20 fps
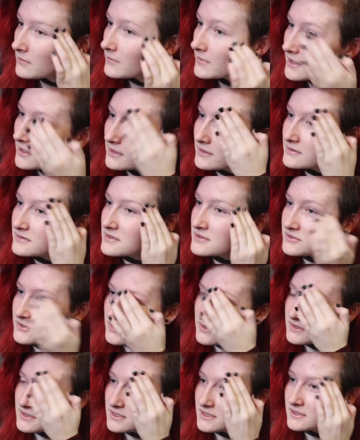because it's
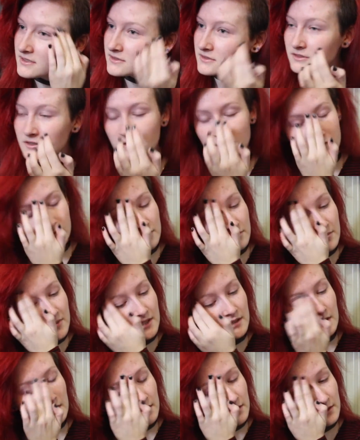just easier for
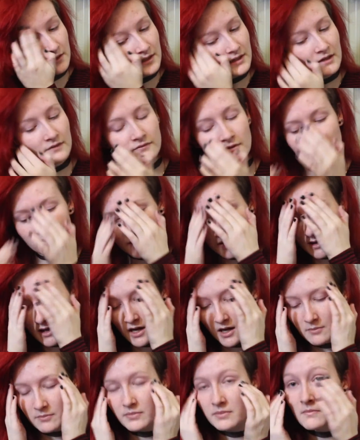me to clean everything
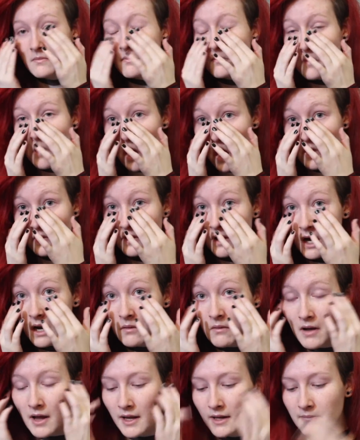up that
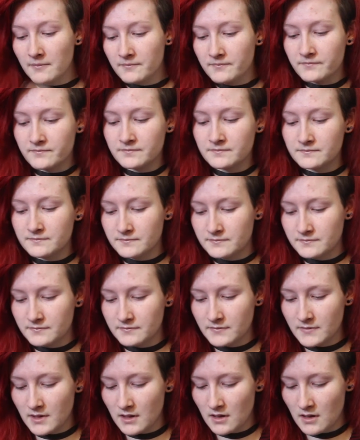way.
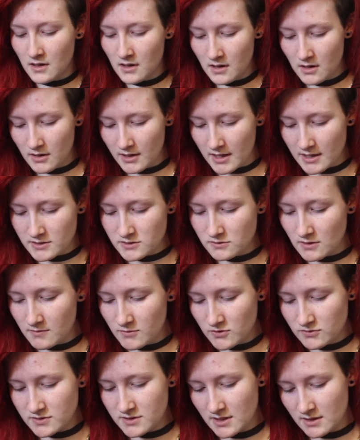Okay, so I'm
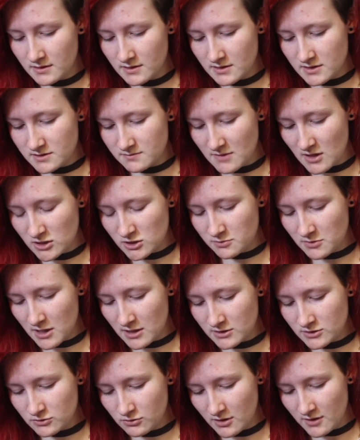using the
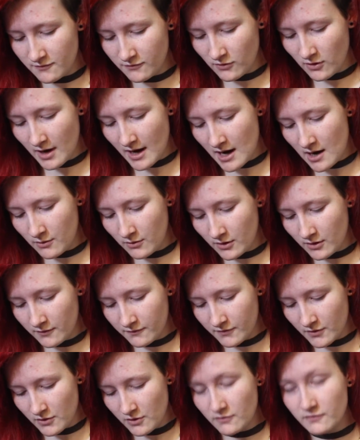Smashbox 24-hour
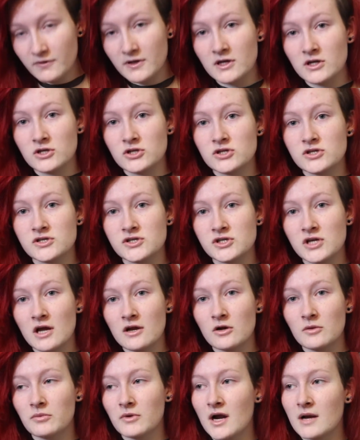Photo Finish
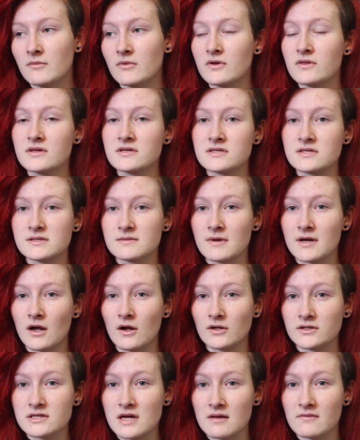Shadow Primer. This is my
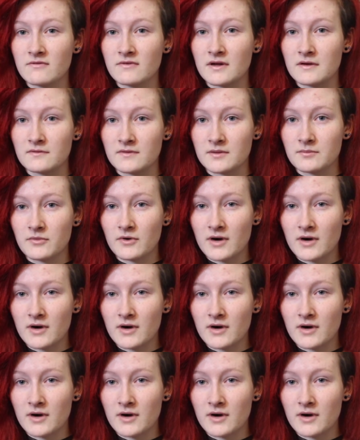all-time favorite